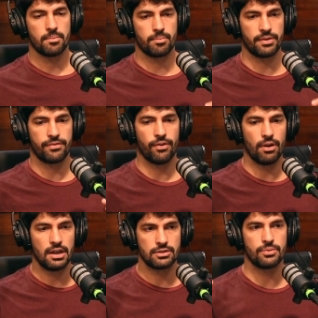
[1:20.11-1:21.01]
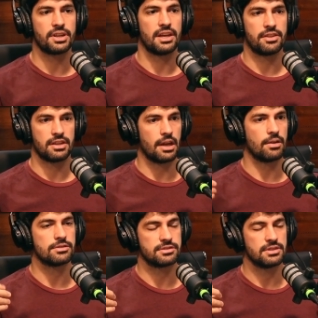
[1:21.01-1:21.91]
Before doing anything
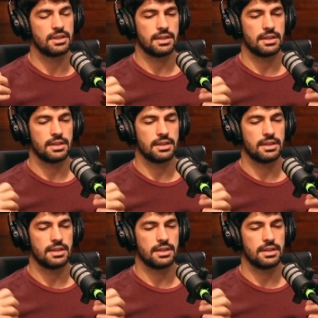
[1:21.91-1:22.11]
else,